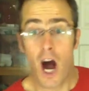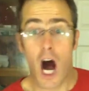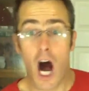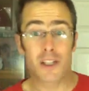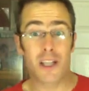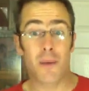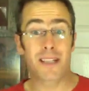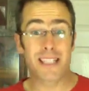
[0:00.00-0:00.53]

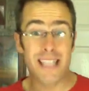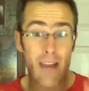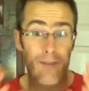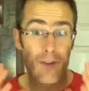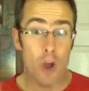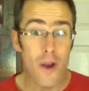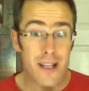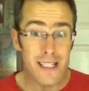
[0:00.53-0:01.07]
able to save
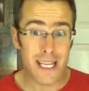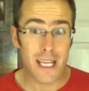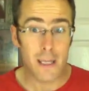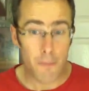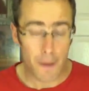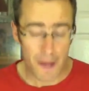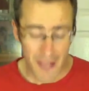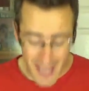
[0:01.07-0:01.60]

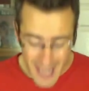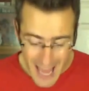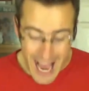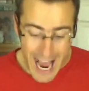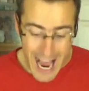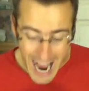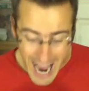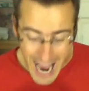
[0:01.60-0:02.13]
19p
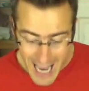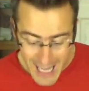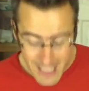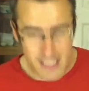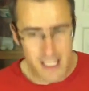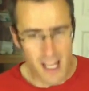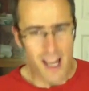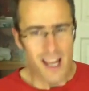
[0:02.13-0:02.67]

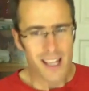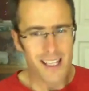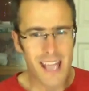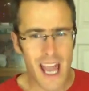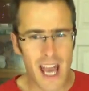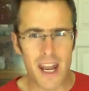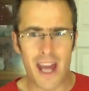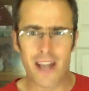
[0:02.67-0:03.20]
and get
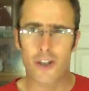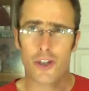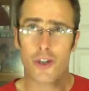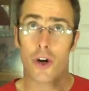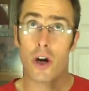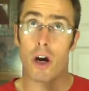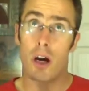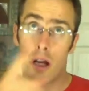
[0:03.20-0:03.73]
an
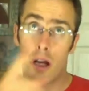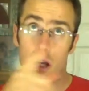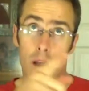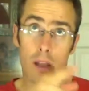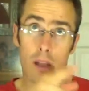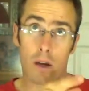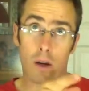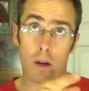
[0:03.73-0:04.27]
extra
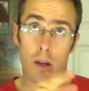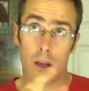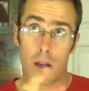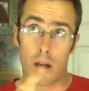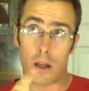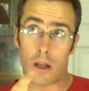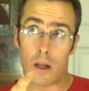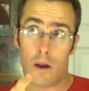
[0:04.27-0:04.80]

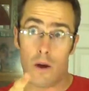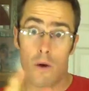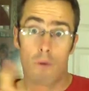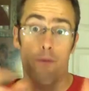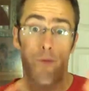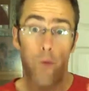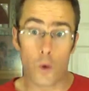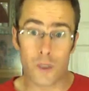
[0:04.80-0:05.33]

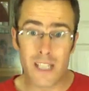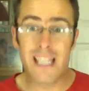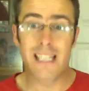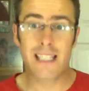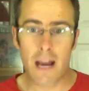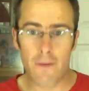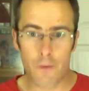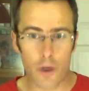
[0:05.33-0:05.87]

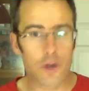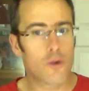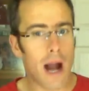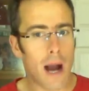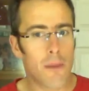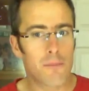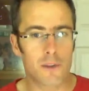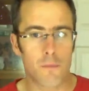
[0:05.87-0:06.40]
47
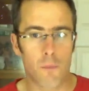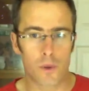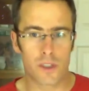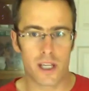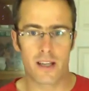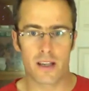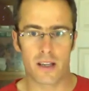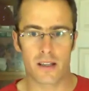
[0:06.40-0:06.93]
grams of
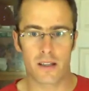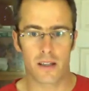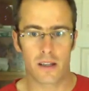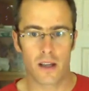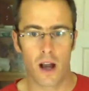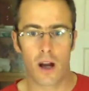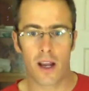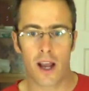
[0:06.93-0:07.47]
Maltesers.
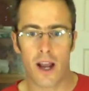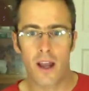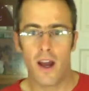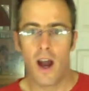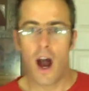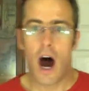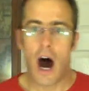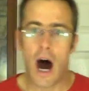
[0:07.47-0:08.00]
Okay,
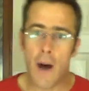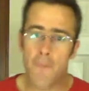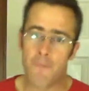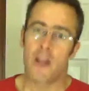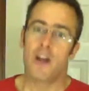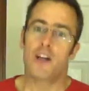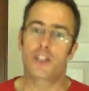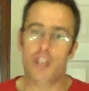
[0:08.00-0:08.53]

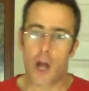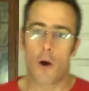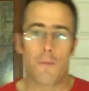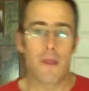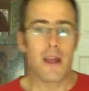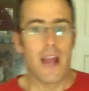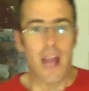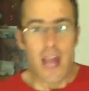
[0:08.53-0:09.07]
so
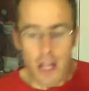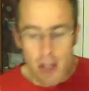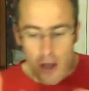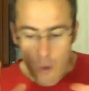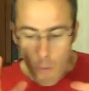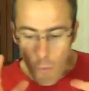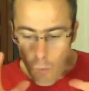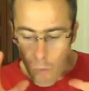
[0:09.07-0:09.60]

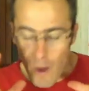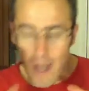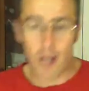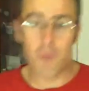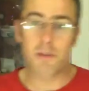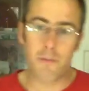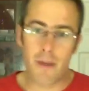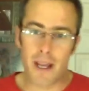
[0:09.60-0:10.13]
when it comes
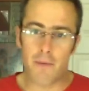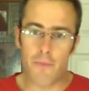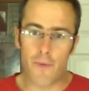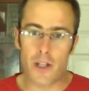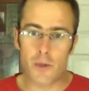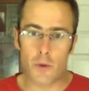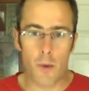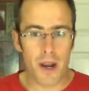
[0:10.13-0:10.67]
to making friends
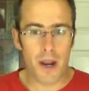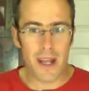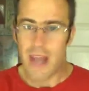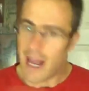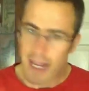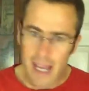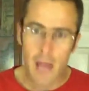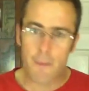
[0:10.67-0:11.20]
with money,
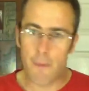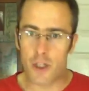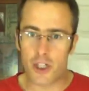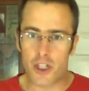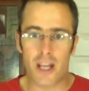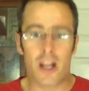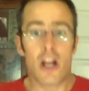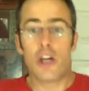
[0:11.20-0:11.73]
aka
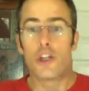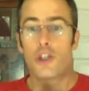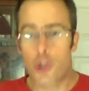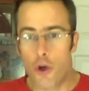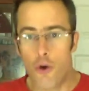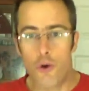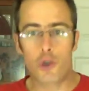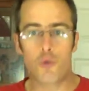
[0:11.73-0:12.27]
budgeting,
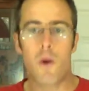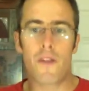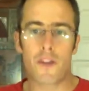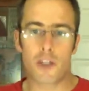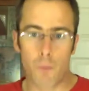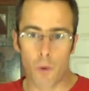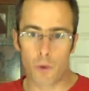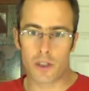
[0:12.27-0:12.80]
do sweat the
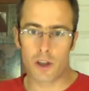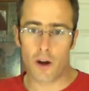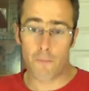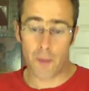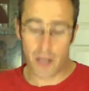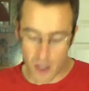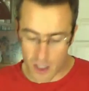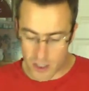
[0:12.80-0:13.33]
small stuff
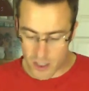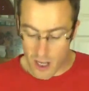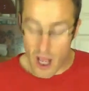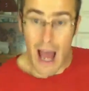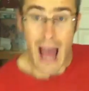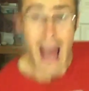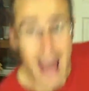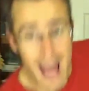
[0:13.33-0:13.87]
because
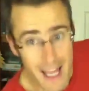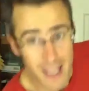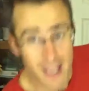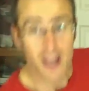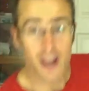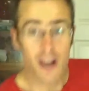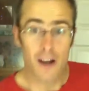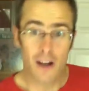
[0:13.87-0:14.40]

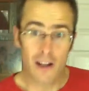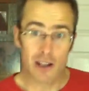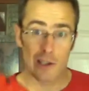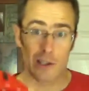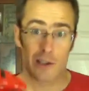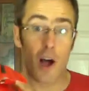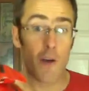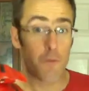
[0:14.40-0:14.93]

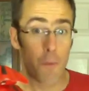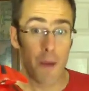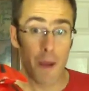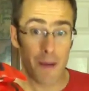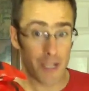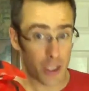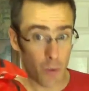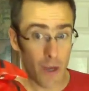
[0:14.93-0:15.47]
life will be a
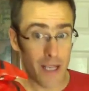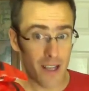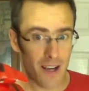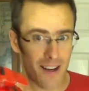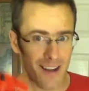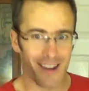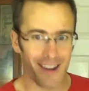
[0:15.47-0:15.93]
bit sweeter,